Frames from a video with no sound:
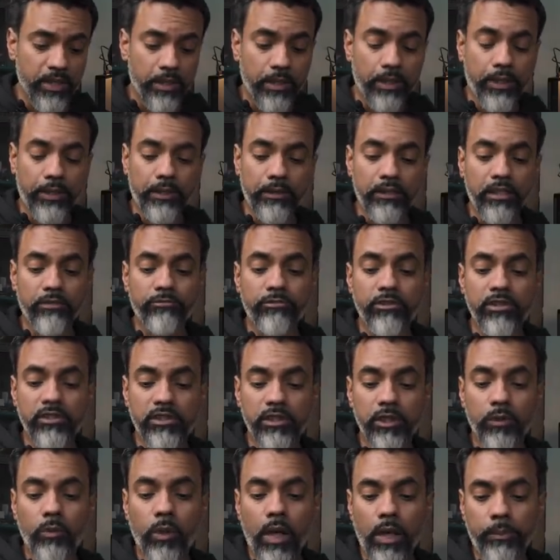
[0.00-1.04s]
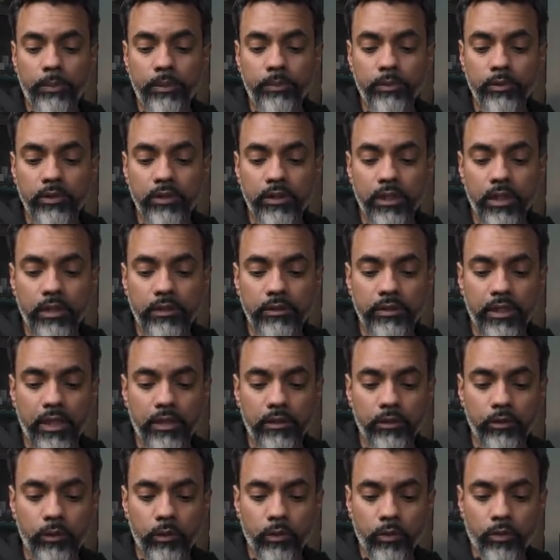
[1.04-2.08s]
And I can definitely see why people get
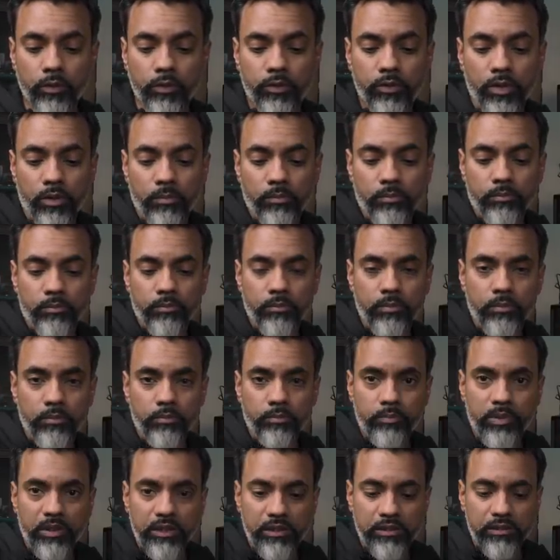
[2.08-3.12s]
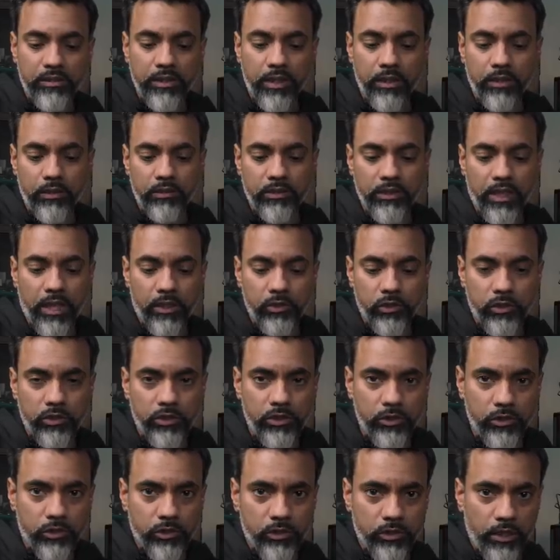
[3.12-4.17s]
that little thumb piece that attaches
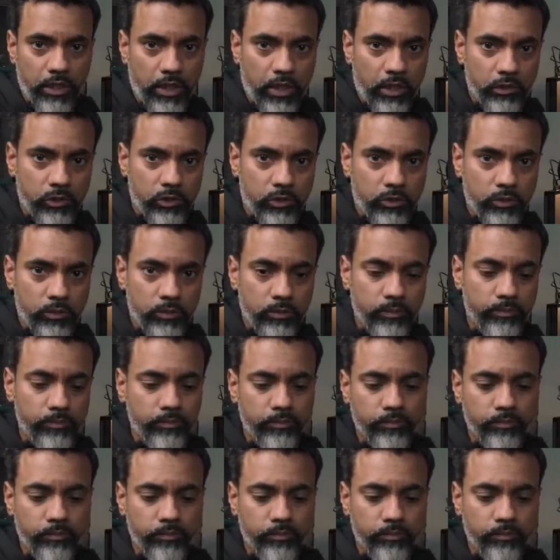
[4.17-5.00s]
here to the hot shoe